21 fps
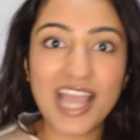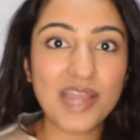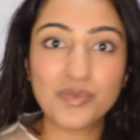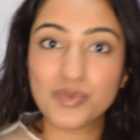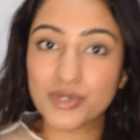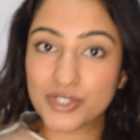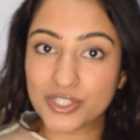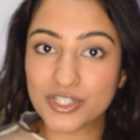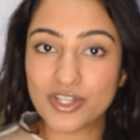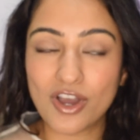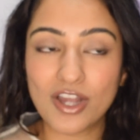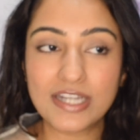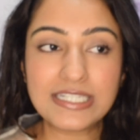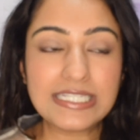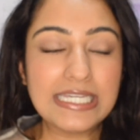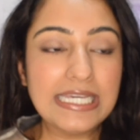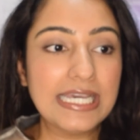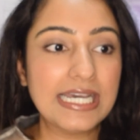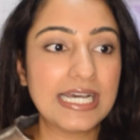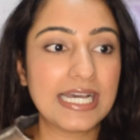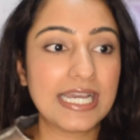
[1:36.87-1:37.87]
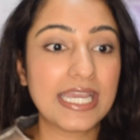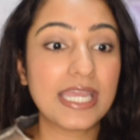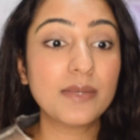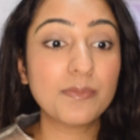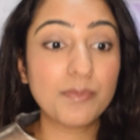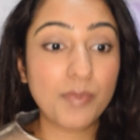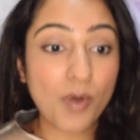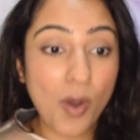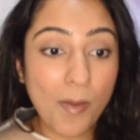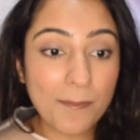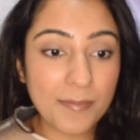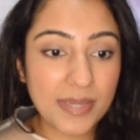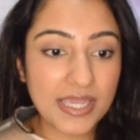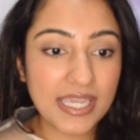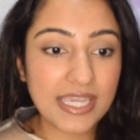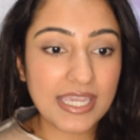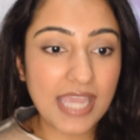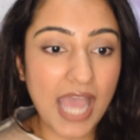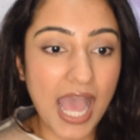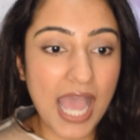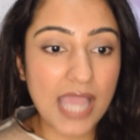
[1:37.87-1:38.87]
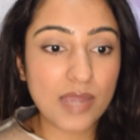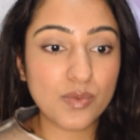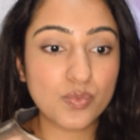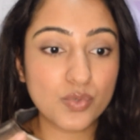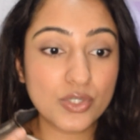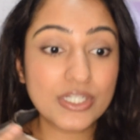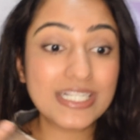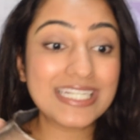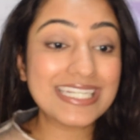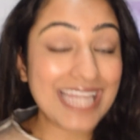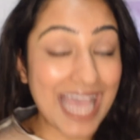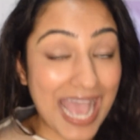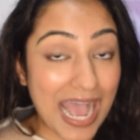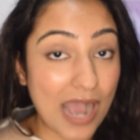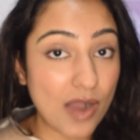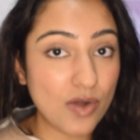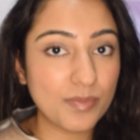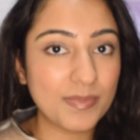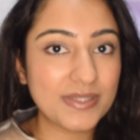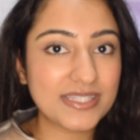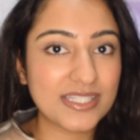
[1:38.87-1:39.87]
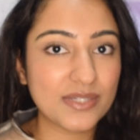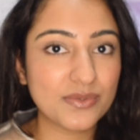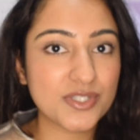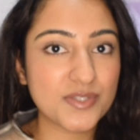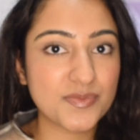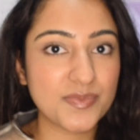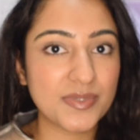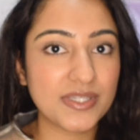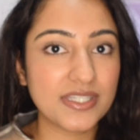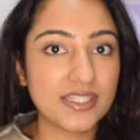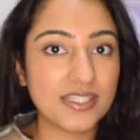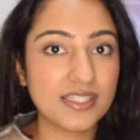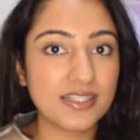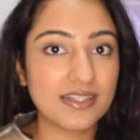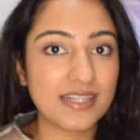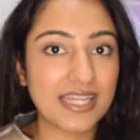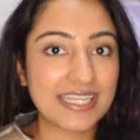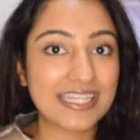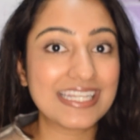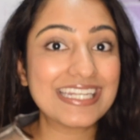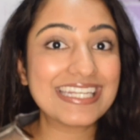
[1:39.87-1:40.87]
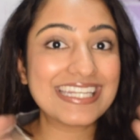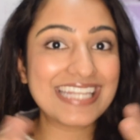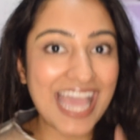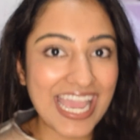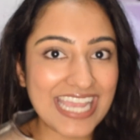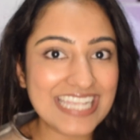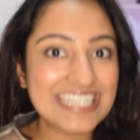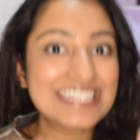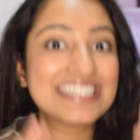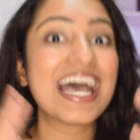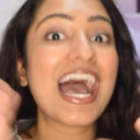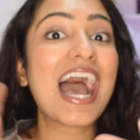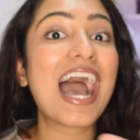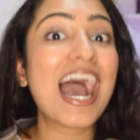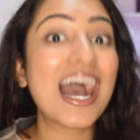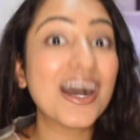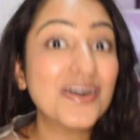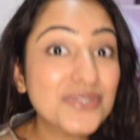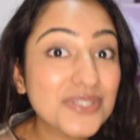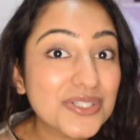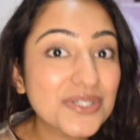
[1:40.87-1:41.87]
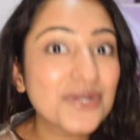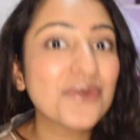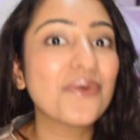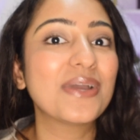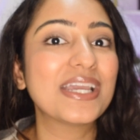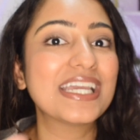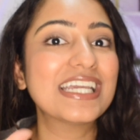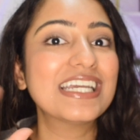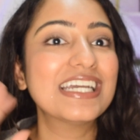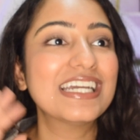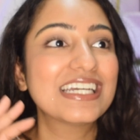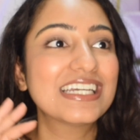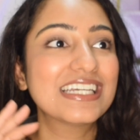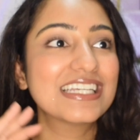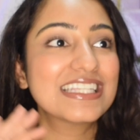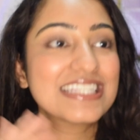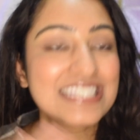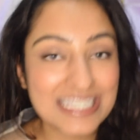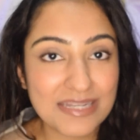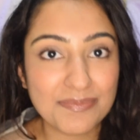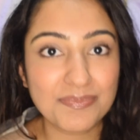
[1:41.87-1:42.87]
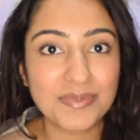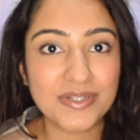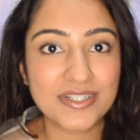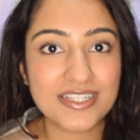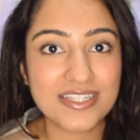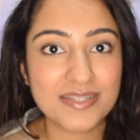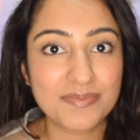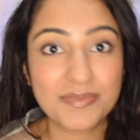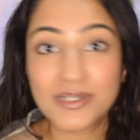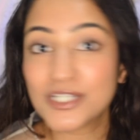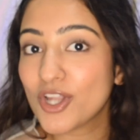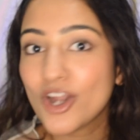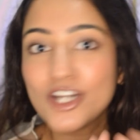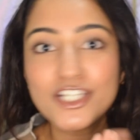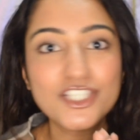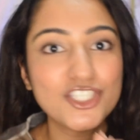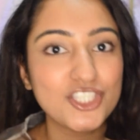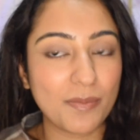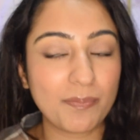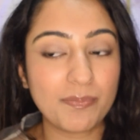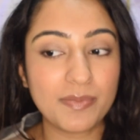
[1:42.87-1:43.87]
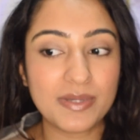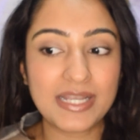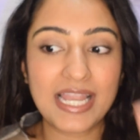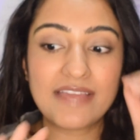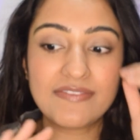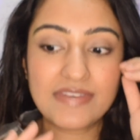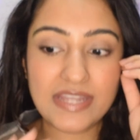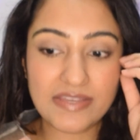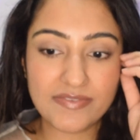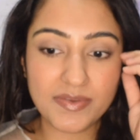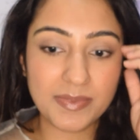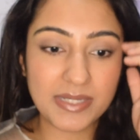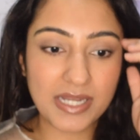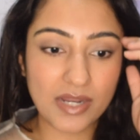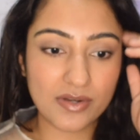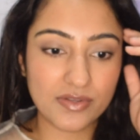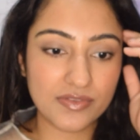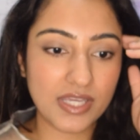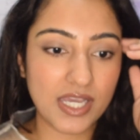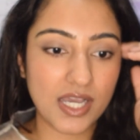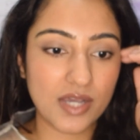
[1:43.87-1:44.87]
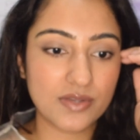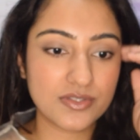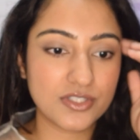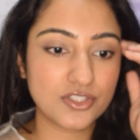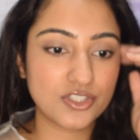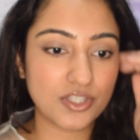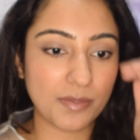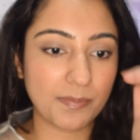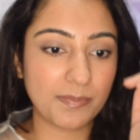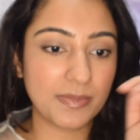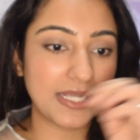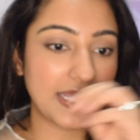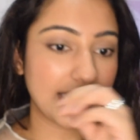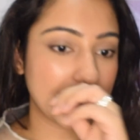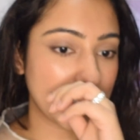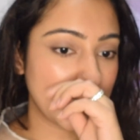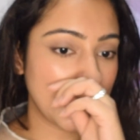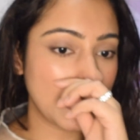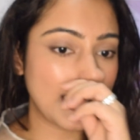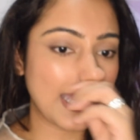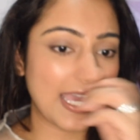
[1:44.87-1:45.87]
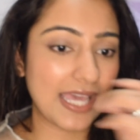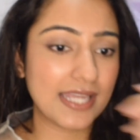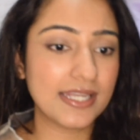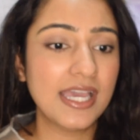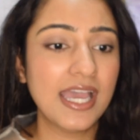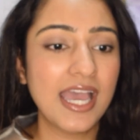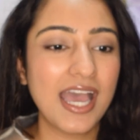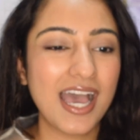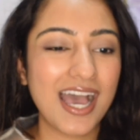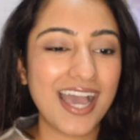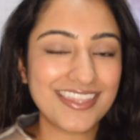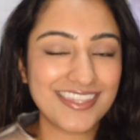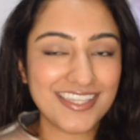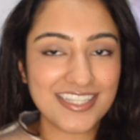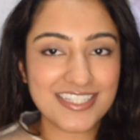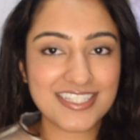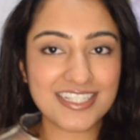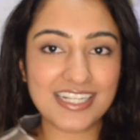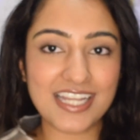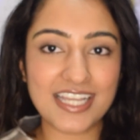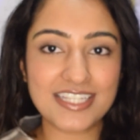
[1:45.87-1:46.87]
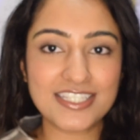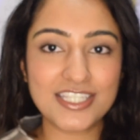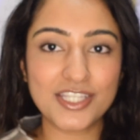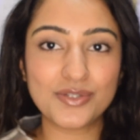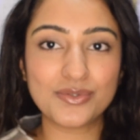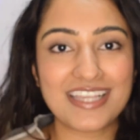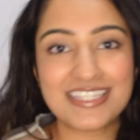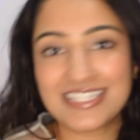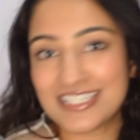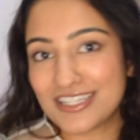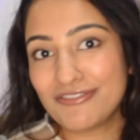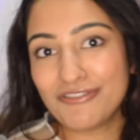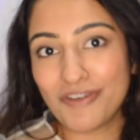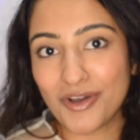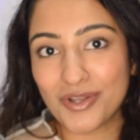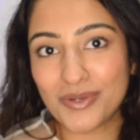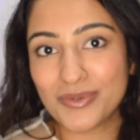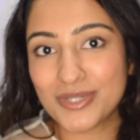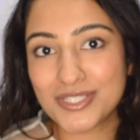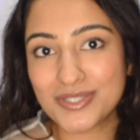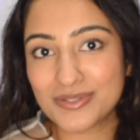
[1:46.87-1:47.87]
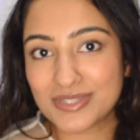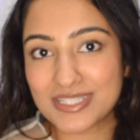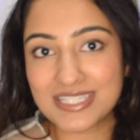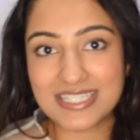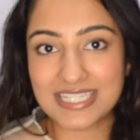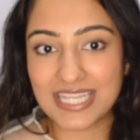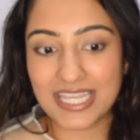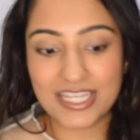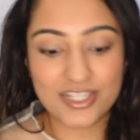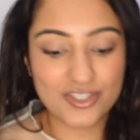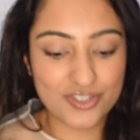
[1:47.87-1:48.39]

I would not. In Bombay, I would now, but there would be like nice outgoing slippers, but not chappal. I've never been out of the house in chappal, I think, and I think it's a classy rule. I still follow it to this day.